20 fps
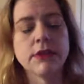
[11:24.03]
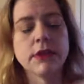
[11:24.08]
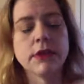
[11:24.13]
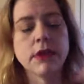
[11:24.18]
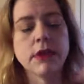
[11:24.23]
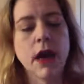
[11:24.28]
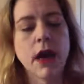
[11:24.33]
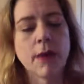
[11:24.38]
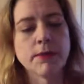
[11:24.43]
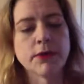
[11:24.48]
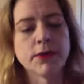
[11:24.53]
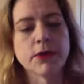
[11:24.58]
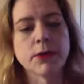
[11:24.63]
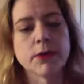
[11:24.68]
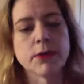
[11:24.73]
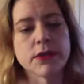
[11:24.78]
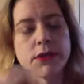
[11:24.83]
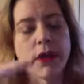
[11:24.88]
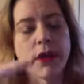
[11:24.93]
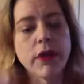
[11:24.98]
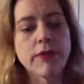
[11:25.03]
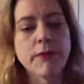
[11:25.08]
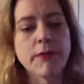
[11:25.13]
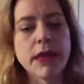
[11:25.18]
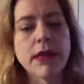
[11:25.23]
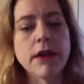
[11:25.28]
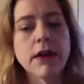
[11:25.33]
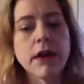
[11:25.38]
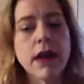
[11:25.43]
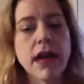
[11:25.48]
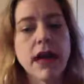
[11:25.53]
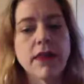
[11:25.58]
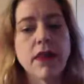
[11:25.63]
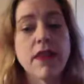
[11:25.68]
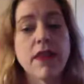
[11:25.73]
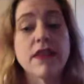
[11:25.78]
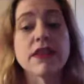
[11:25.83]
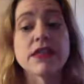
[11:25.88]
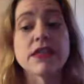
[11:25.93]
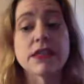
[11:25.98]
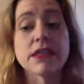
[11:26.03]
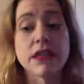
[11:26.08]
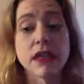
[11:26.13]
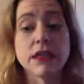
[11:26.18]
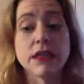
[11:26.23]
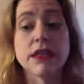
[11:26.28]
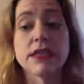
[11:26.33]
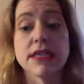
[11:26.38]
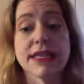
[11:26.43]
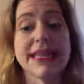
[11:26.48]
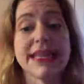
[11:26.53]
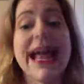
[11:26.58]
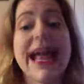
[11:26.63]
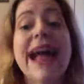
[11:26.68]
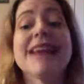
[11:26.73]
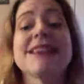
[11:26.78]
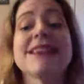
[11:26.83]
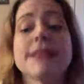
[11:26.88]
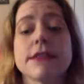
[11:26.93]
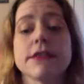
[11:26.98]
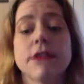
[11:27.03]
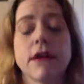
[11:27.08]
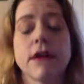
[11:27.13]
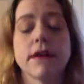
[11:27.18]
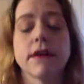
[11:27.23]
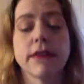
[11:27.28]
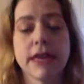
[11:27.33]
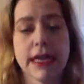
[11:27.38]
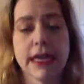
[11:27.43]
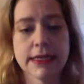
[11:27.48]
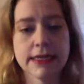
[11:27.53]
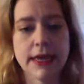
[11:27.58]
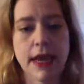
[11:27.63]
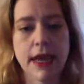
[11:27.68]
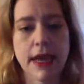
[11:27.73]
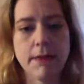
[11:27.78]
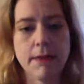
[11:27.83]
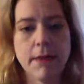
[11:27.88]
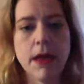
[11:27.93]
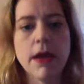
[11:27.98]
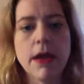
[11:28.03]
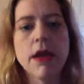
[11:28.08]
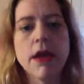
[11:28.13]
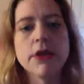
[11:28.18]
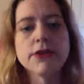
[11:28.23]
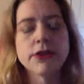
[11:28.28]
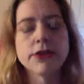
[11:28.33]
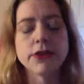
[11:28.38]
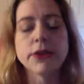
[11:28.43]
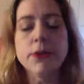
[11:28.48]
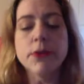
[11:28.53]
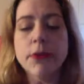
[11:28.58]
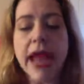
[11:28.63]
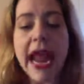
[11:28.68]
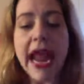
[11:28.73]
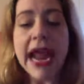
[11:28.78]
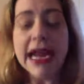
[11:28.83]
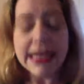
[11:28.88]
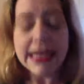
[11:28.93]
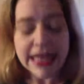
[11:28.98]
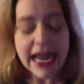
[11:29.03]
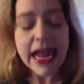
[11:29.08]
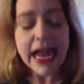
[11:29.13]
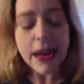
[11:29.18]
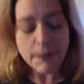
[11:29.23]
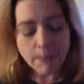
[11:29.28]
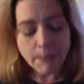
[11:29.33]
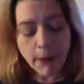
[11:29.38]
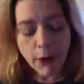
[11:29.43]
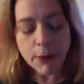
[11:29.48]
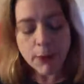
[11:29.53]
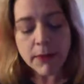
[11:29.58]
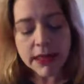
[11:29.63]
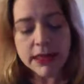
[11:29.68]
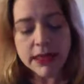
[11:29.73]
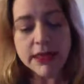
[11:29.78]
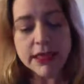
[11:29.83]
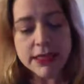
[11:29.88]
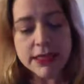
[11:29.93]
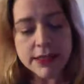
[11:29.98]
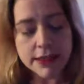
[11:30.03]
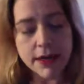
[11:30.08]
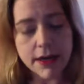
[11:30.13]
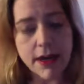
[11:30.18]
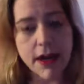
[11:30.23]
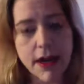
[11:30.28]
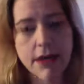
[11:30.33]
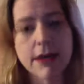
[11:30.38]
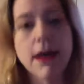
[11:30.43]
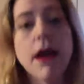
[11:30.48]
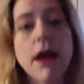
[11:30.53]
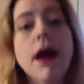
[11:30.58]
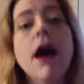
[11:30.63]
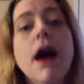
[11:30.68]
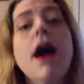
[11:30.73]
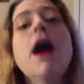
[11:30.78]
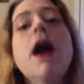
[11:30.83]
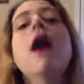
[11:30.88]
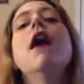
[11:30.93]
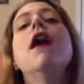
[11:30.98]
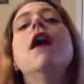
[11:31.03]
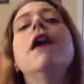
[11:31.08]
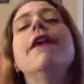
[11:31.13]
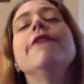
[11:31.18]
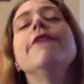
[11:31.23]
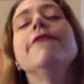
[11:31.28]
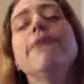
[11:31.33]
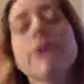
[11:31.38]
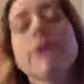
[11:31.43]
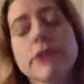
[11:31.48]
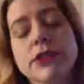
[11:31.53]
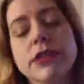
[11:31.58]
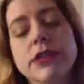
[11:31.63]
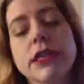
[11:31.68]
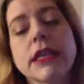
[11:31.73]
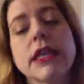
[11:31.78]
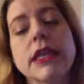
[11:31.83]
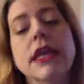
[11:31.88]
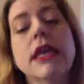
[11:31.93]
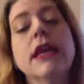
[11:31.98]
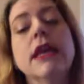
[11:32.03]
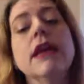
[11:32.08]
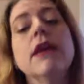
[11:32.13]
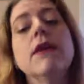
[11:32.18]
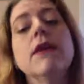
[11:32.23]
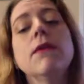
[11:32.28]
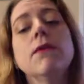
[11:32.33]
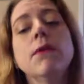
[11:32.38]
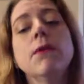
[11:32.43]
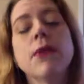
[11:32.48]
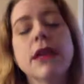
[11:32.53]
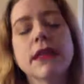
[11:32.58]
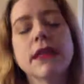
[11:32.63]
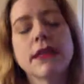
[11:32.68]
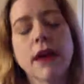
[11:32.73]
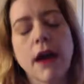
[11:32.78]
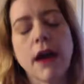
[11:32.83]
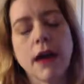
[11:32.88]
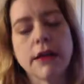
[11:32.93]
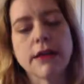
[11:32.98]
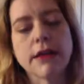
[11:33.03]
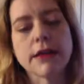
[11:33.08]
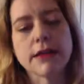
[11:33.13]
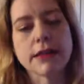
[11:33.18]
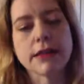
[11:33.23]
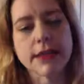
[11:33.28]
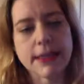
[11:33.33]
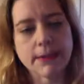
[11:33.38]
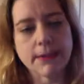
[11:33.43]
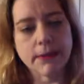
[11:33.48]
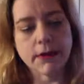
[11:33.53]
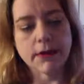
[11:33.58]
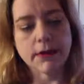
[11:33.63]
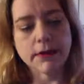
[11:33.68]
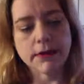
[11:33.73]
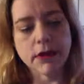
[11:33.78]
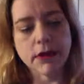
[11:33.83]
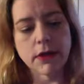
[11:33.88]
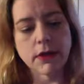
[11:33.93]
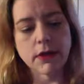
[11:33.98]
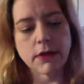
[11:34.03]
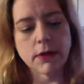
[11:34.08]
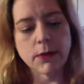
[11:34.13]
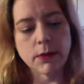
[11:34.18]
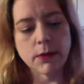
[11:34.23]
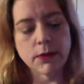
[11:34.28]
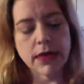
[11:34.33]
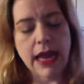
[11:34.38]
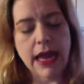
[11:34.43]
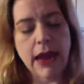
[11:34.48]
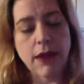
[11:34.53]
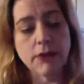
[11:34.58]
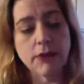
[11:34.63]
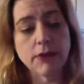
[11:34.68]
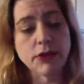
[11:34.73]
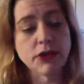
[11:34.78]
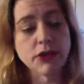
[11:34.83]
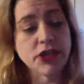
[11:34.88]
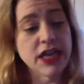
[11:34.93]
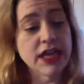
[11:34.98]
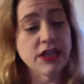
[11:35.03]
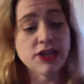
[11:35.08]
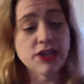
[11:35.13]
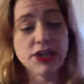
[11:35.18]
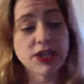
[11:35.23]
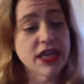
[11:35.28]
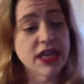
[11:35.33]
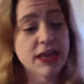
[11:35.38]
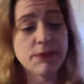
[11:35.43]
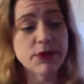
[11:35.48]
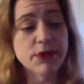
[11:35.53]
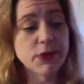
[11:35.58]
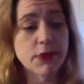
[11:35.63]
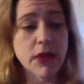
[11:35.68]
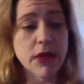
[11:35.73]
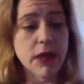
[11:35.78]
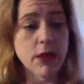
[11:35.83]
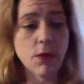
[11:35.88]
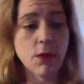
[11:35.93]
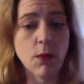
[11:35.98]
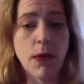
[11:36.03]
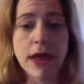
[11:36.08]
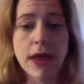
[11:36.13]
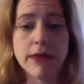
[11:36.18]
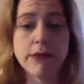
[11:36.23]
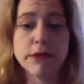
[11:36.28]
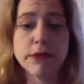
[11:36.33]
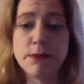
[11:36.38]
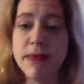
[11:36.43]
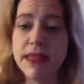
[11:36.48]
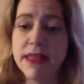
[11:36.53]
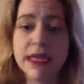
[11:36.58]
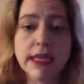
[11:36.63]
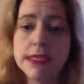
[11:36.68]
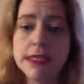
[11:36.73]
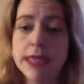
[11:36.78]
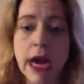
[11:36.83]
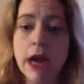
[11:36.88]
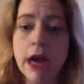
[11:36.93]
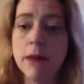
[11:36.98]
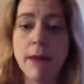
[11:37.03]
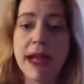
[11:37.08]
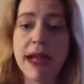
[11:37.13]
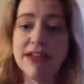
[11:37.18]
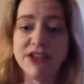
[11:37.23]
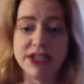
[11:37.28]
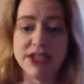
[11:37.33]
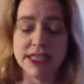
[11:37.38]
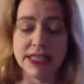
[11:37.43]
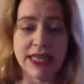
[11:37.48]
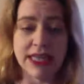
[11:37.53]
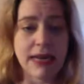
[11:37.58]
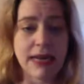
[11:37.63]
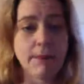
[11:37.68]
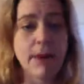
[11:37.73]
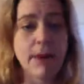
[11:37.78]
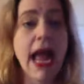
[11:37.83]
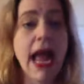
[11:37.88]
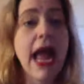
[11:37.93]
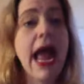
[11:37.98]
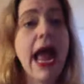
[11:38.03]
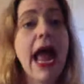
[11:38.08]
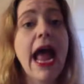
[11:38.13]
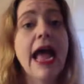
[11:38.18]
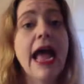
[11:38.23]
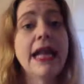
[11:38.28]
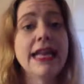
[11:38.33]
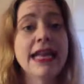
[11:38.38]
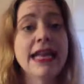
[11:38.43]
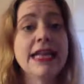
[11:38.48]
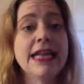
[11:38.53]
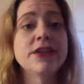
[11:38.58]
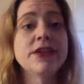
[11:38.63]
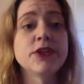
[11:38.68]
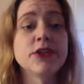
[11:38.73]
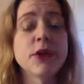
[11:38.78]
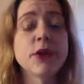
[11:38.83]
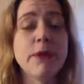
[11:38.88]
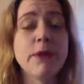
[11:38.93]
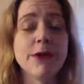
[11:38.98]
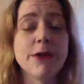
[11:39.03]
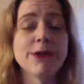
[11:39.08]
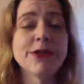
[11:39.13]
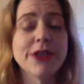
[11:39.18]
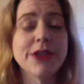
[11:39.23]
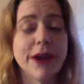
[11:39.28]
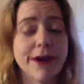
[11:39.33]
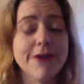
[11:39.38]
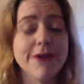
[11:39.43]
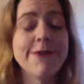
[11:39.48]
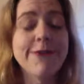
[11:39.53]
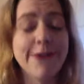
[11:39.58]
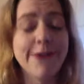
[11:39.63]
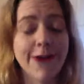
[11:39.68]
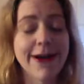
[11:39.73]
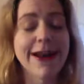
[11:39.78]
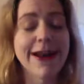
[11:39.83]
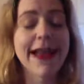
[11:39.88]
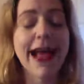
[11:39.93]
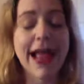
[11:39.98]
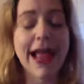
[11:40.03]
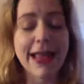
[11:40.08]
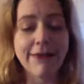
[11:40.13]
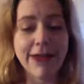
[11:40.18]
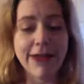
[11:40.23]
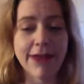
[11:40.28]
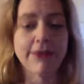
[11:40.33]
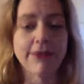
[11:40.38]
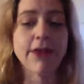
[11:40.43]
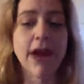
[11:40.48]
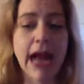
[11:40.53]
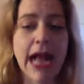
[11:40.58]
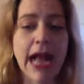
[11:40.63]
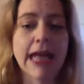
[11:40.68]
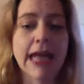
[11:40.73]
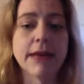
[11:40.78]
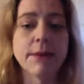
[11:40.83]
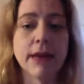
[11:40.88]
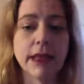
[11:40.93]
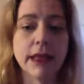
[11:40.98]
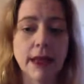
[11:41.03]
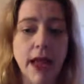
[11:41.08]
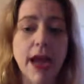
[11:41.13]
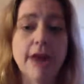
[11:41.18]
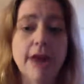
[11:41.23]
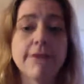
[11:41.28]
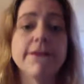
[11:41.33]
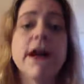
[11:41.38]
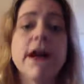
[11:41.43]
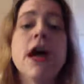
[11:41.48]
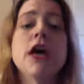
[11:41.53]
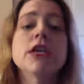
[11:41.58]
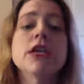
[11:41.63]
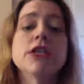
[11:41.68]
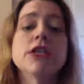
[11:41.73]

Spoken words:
ups your resolve meter, and then the stun doesn't last as long the next time. So you can't get permanently stunned. Unfortunately, with Ana's sleep dart cooldown, she can just keep shooting you, and you spend the entire match asleep. And it is the most unfun I have ever had in my life, to